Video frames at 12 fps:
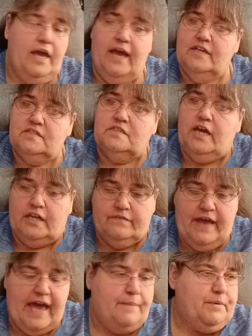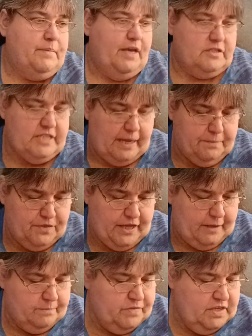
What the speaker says: as kind of a Happy Mail type thing.